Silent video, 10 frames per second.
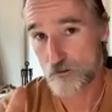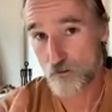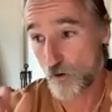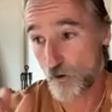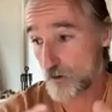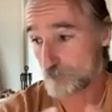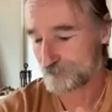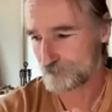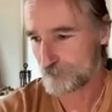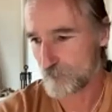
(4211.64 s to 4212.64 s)
or
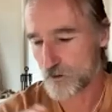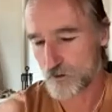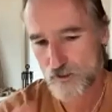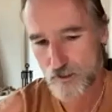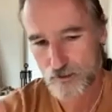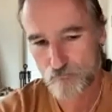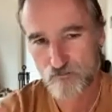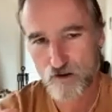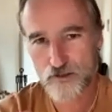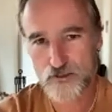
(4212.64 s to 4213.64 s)
looks like I'm
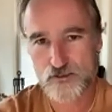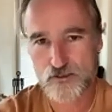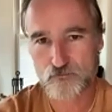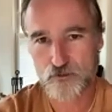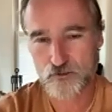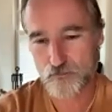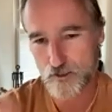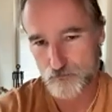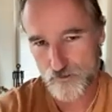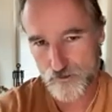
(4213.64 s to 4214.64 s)
fighting something.
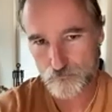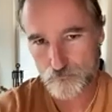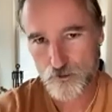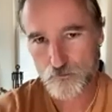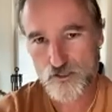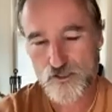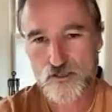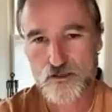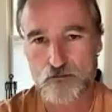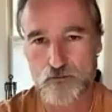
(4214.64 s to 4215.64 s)
My immune
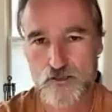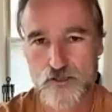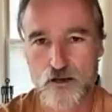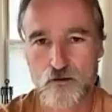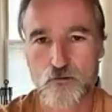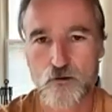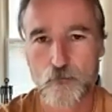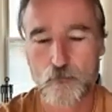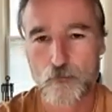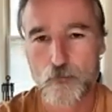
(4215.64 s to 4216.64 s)
system is down,
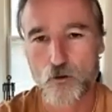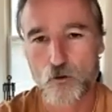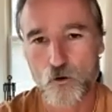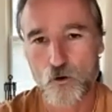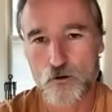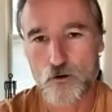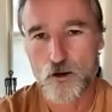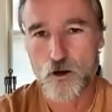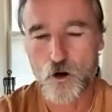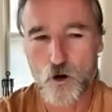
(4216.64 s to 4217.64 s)
or
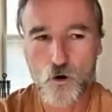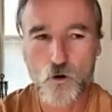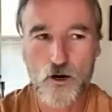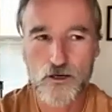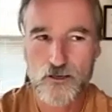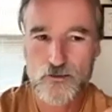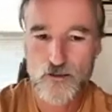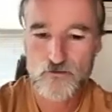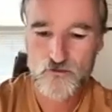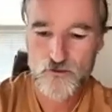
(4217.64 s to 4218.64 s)
oh, I got
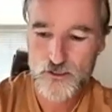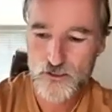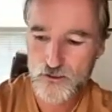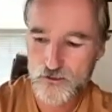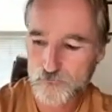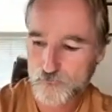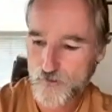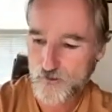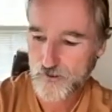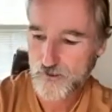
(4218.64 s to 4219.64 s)
that thing,
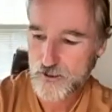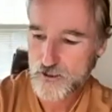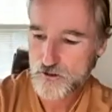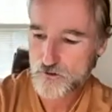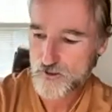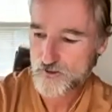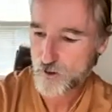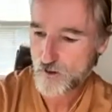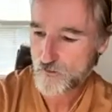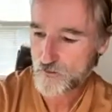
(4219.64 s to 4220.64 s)
that issue that's
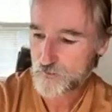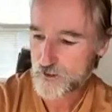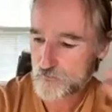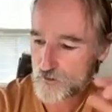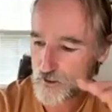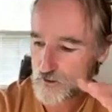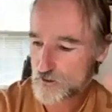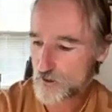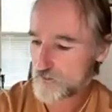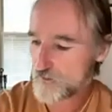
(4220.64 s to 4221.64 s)
bothering me. I'm trying to
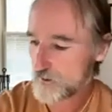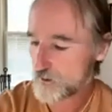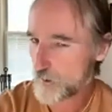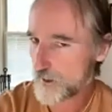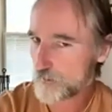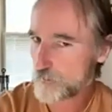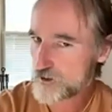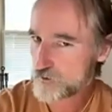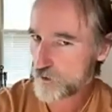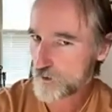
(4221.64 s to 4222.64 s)
not think about it, but
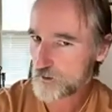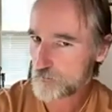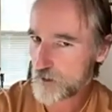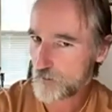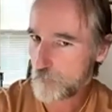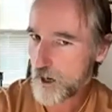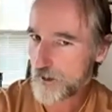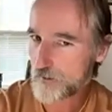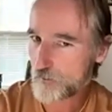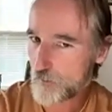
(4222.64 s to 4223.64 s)
it's working my
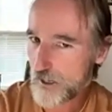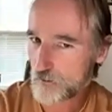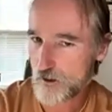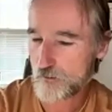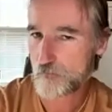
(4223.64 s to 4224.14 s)
mind in the background.